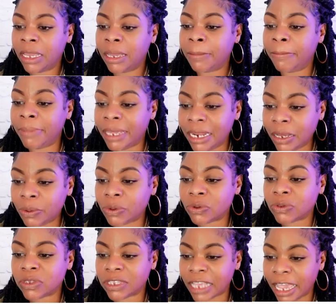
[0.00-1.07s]
Many will
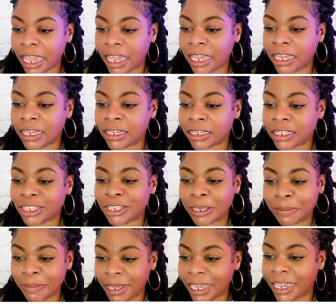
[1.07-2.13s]
say
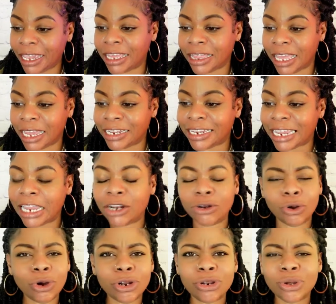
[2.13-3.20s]
to me in that day,
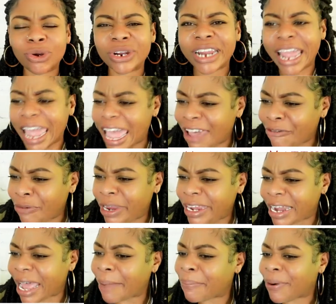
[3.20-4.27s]
Lord, Lord, have we
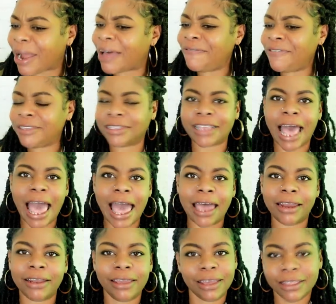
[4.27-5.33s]
not
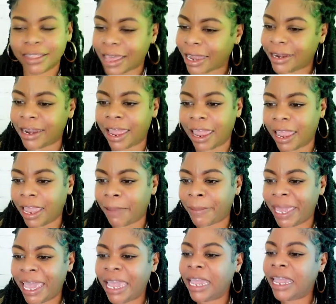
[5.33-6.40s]
prophesied in thy name?
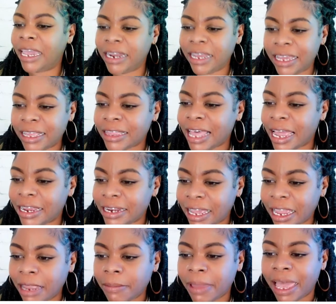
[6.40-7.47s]
And in thy
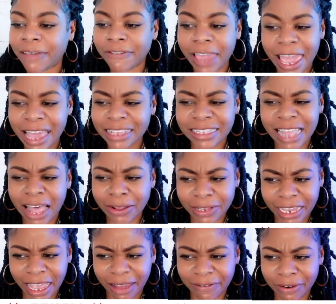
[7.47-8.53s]
name have cast out
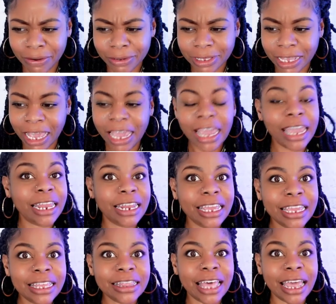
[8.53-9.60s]
devils? And
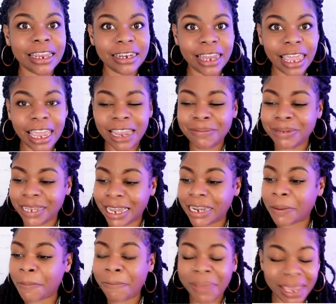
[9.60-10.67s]
in thy name
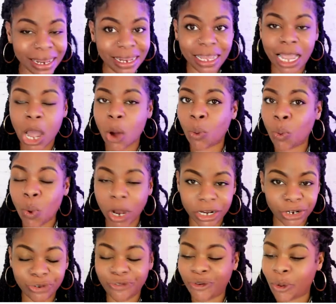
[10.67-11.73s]
done many
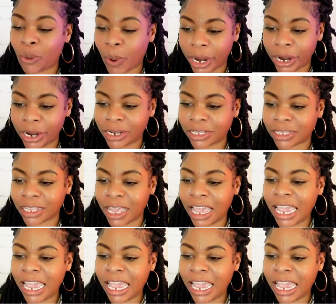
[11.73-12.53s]
wonderful works?